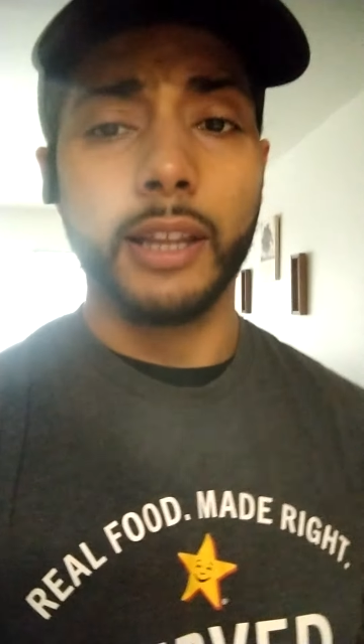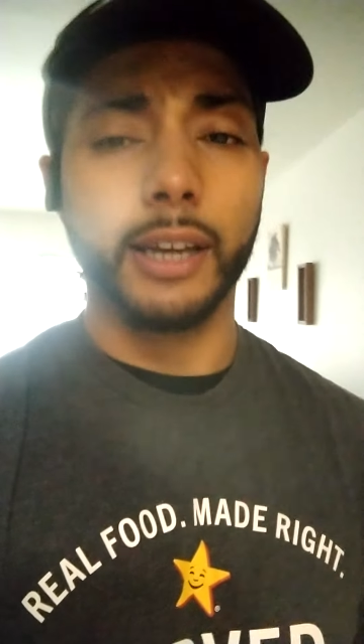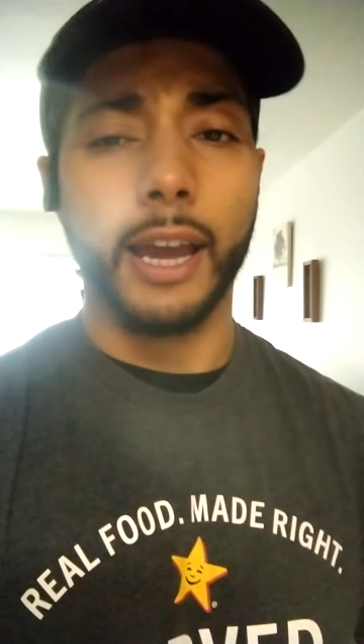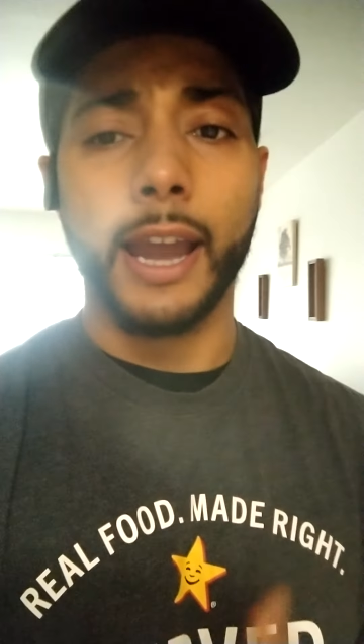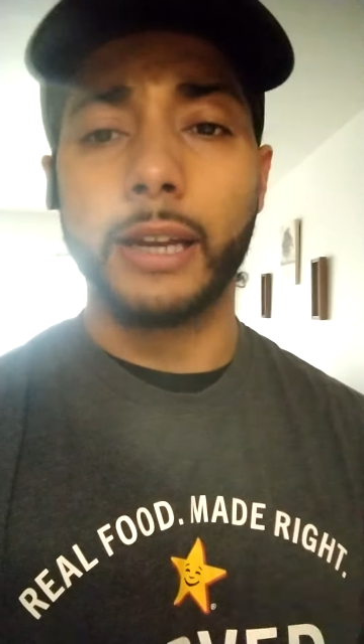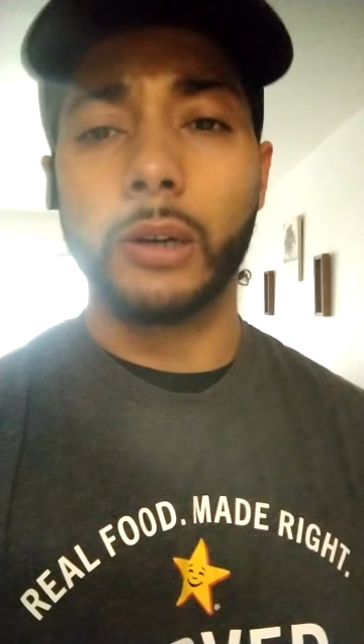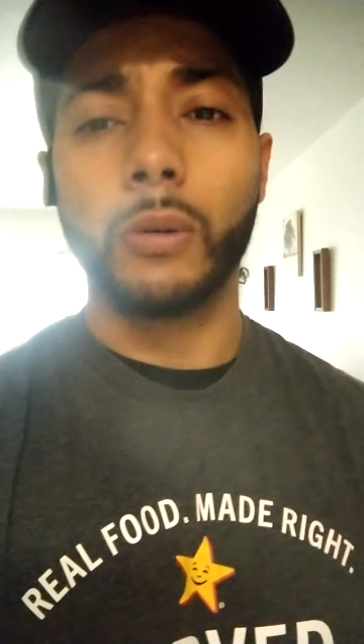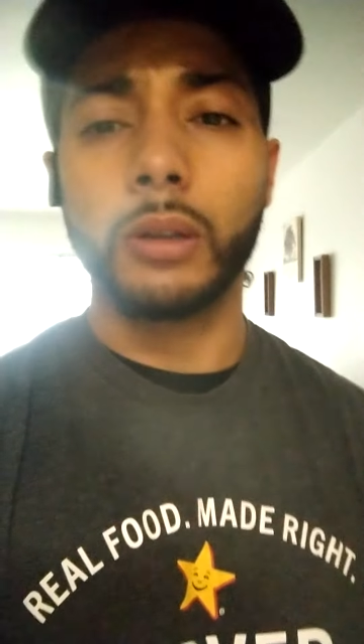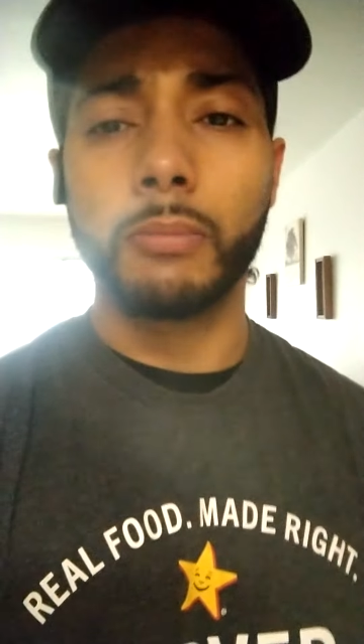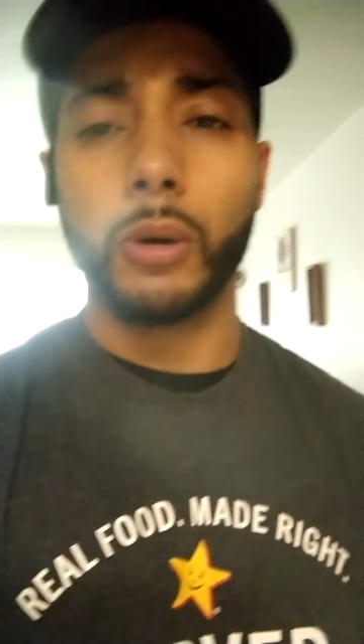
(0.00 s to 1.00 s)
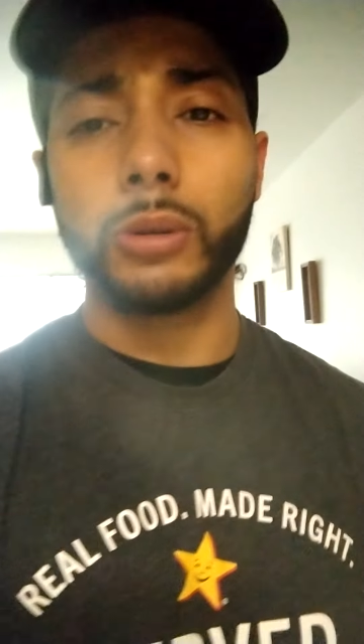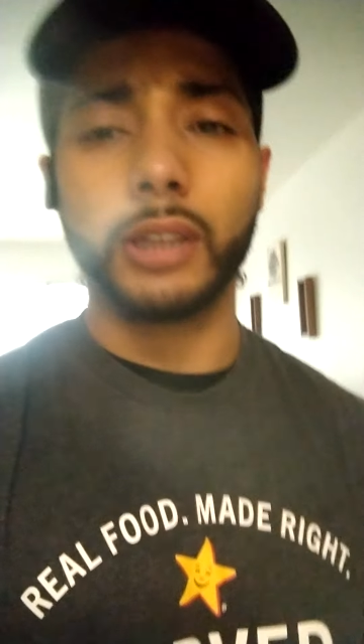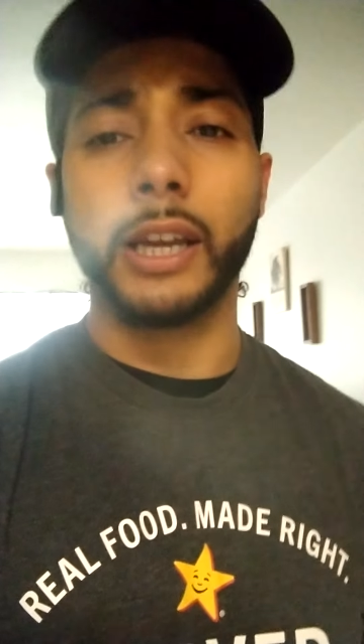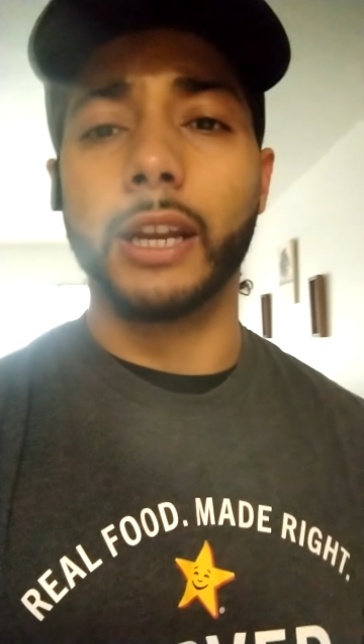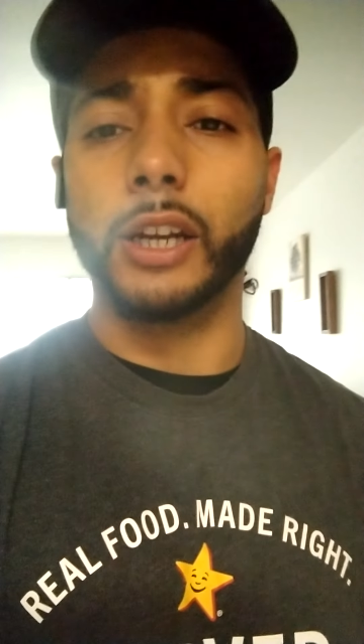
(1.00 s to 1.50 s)
They get hated on the
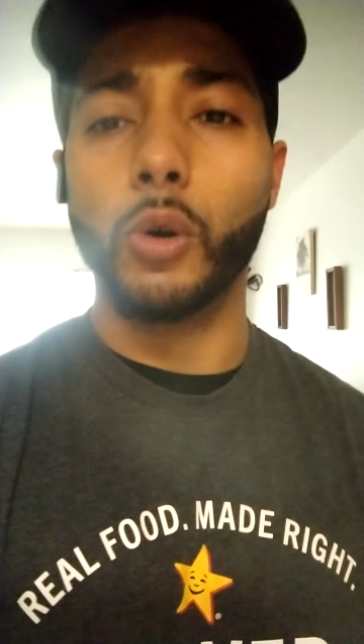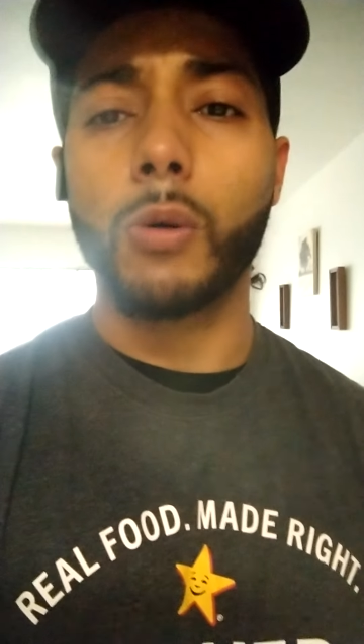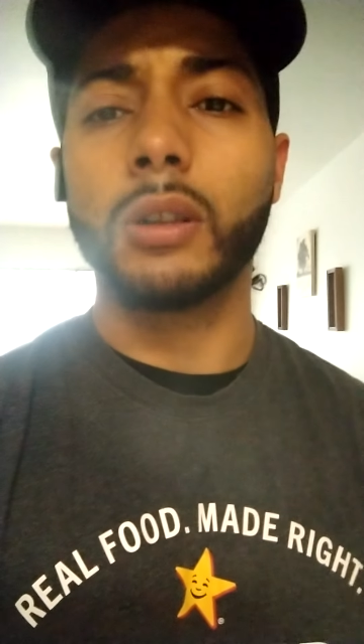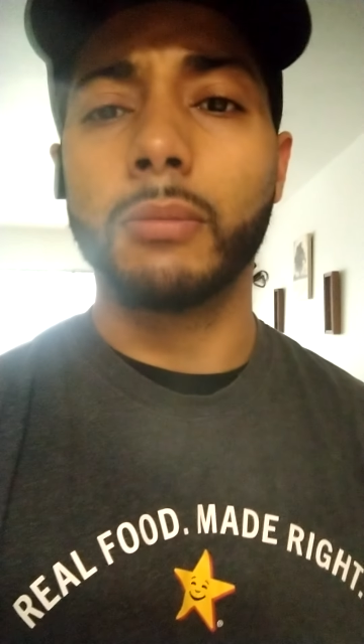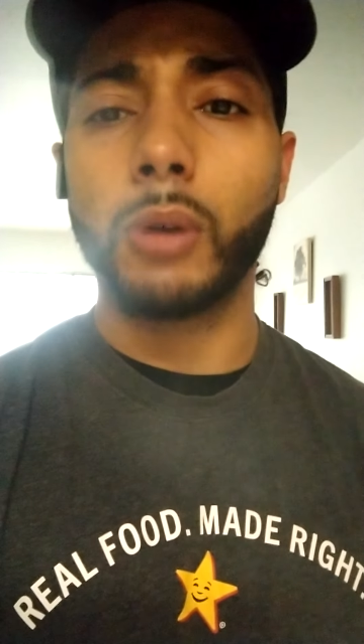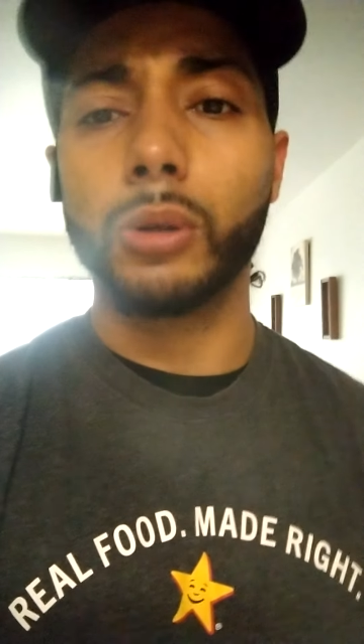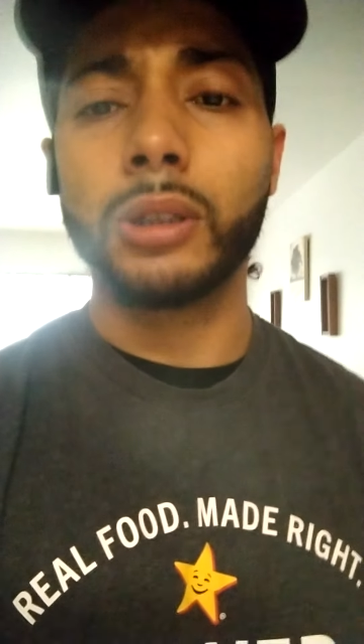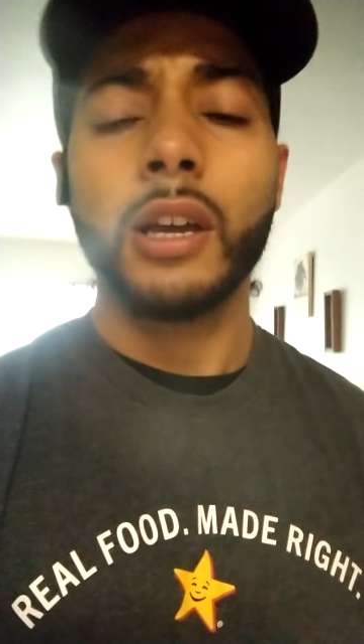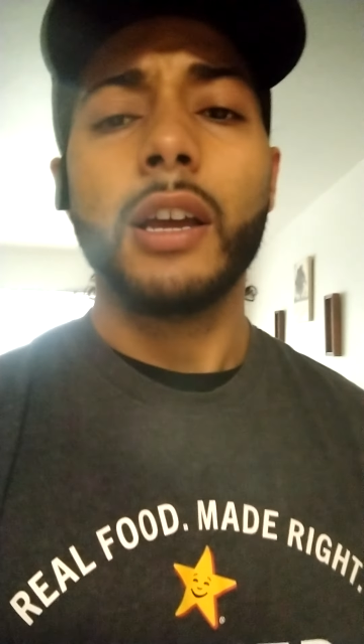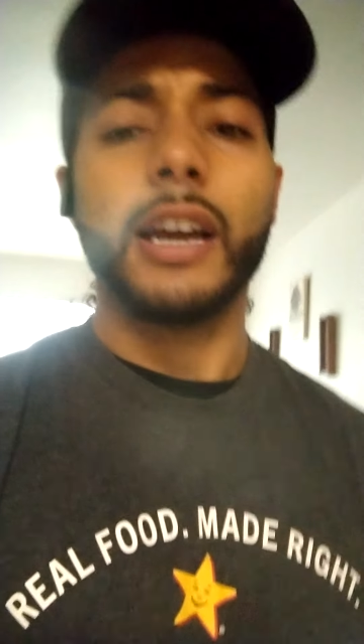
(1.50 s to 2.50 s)
most. They get ignored the most.